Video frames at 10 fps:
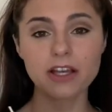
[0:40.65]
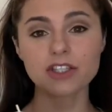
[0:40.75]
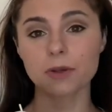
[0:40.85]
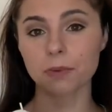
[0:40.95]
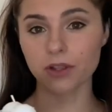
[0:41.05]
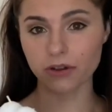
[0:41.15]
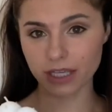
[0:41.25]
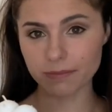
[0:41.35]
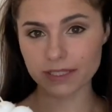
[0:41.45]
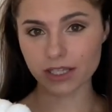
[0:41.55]
So
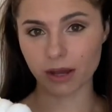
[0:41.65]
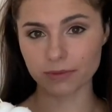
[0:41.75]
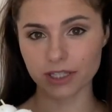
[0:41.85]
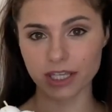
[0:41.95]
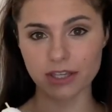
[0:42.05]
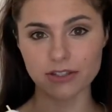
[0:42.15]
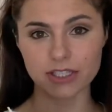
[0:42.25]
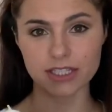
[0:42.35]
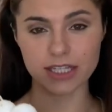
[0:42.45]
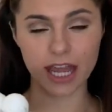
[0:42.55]
polonium is commonly used
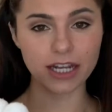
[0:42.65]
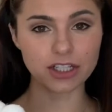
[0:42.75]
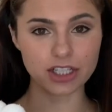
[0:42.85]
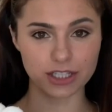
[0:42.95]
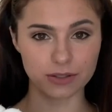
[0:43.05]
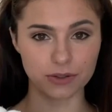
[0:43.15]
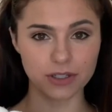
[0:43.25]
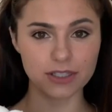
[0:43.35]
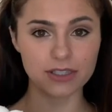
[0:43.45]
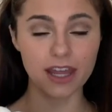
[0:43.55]
as an energy
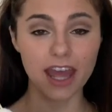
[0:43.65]
source